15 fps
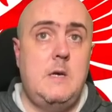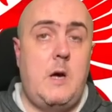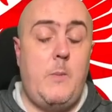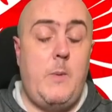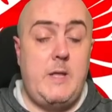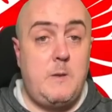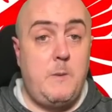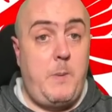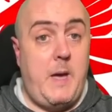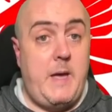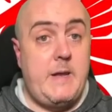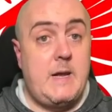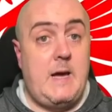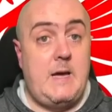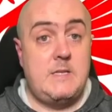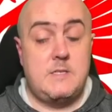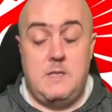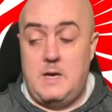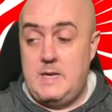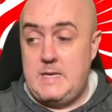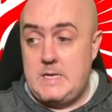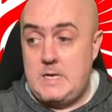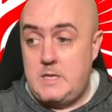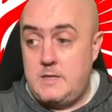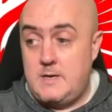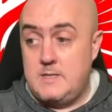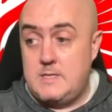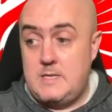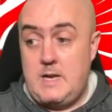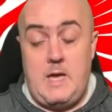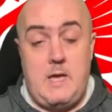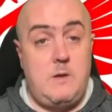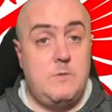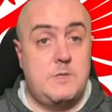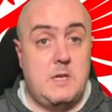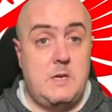I went to bed last night and I thought today was